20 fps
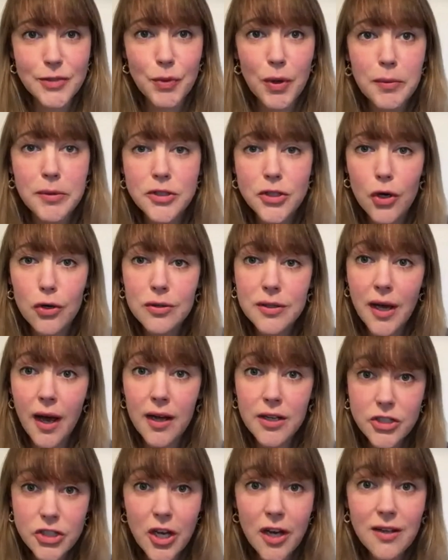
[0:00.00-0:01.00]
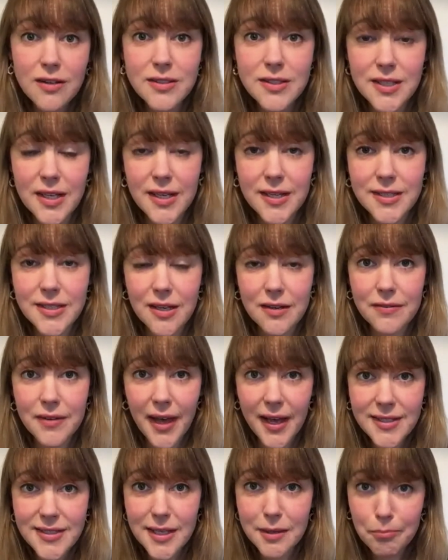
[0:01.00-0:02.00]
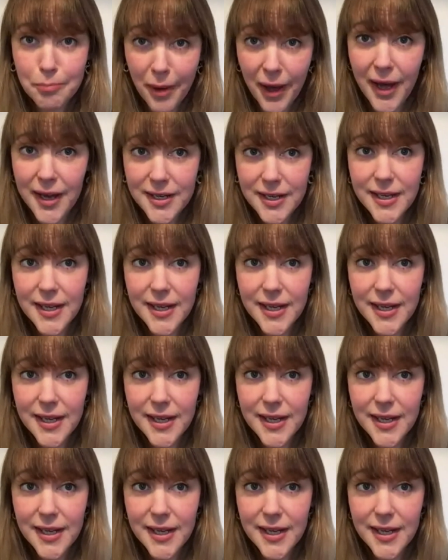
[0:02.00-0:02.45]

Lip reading: we were told that our chances of getting badly